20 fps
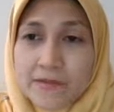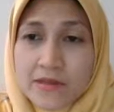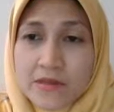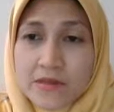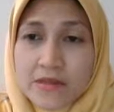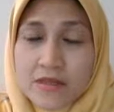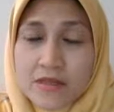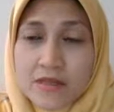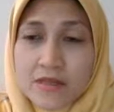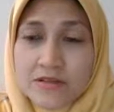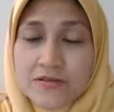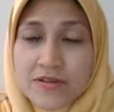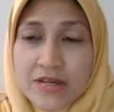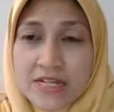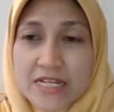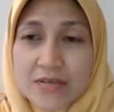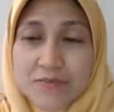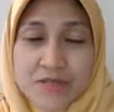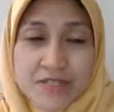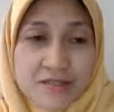the
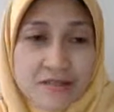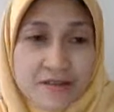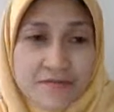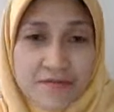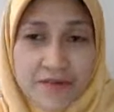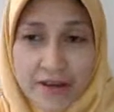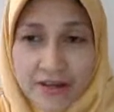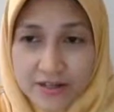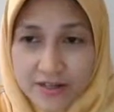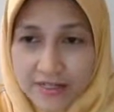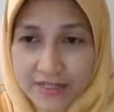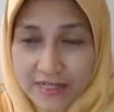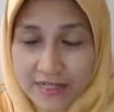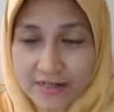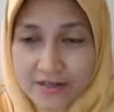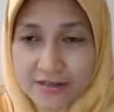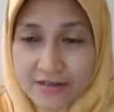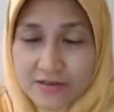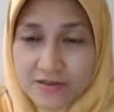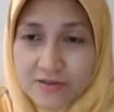trade name is
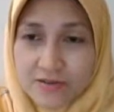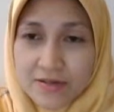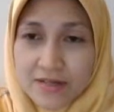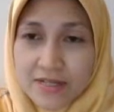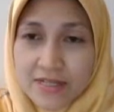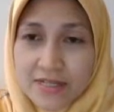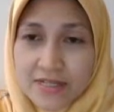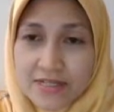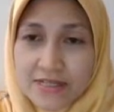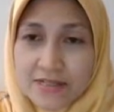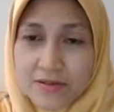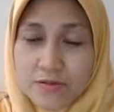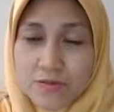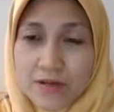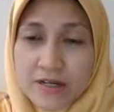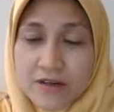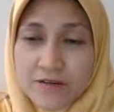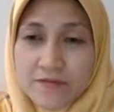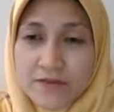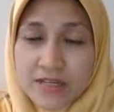Vicodin, so it is
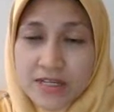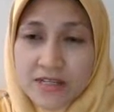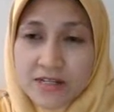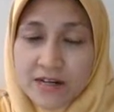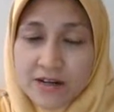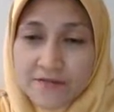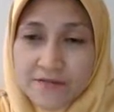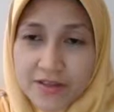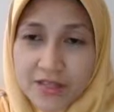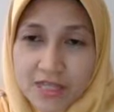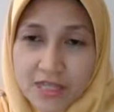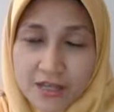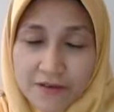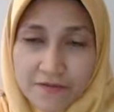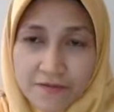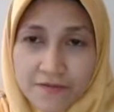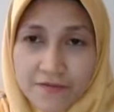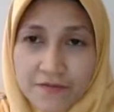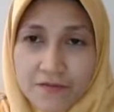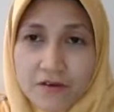one of the
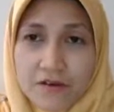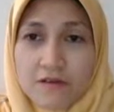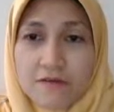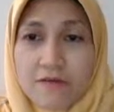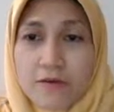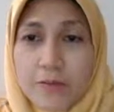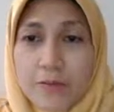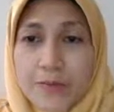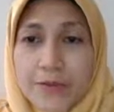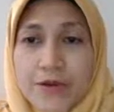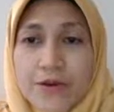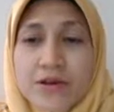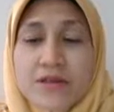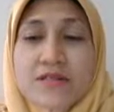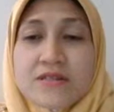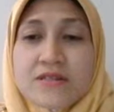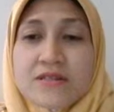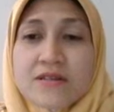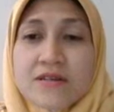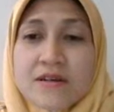derivative of
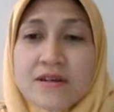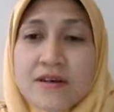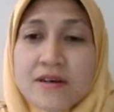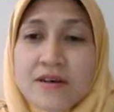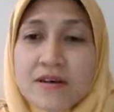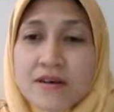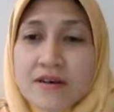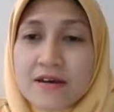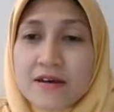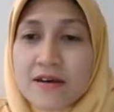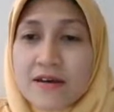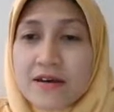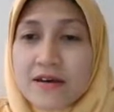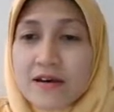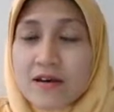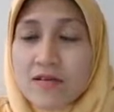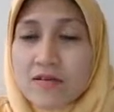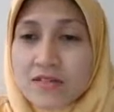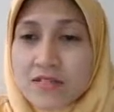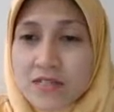opioids.
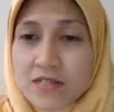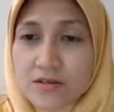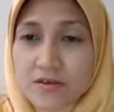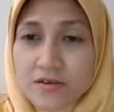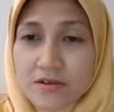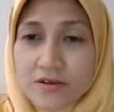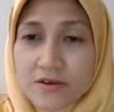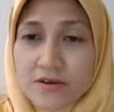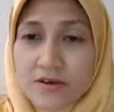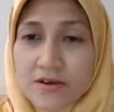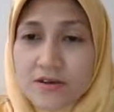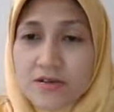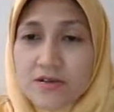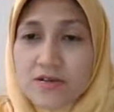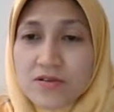Oxycodone,